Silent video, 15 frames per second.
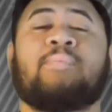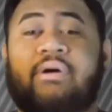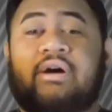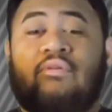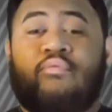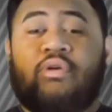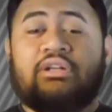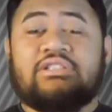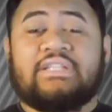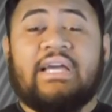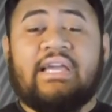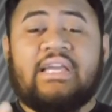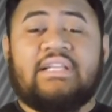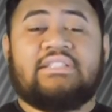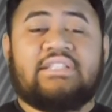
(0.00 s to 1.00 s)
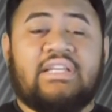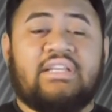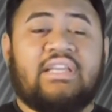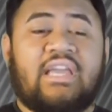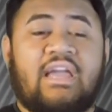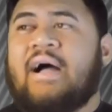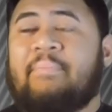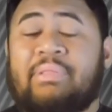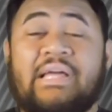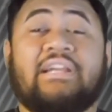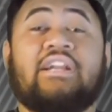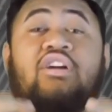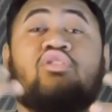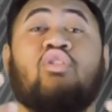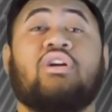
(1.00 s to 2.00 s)
But once I hit 10K, I'm
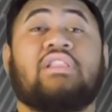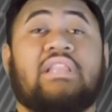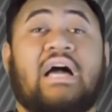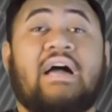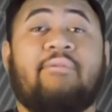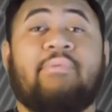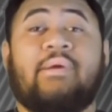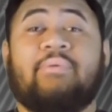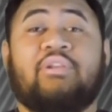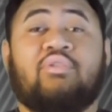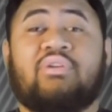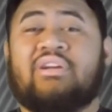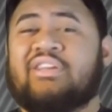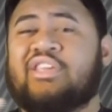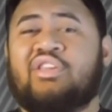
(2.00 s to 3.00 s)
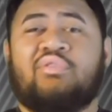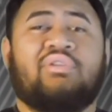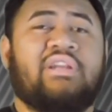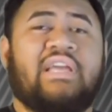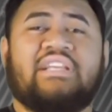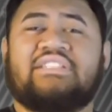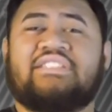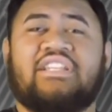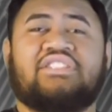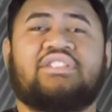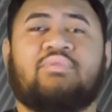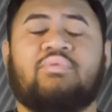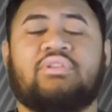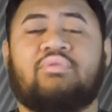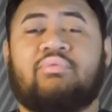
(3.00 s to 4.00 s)
planning on going live, maybe doing a Q&A
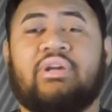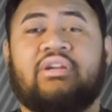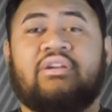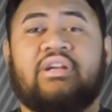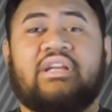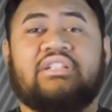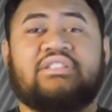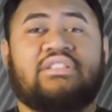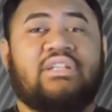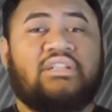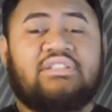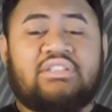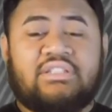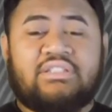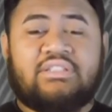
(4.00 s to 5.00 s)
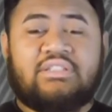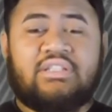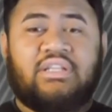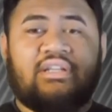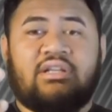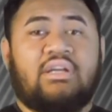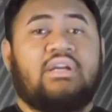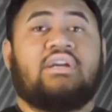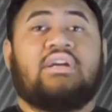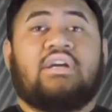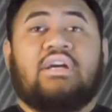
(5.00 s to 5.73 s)
session with the Raider Nation just to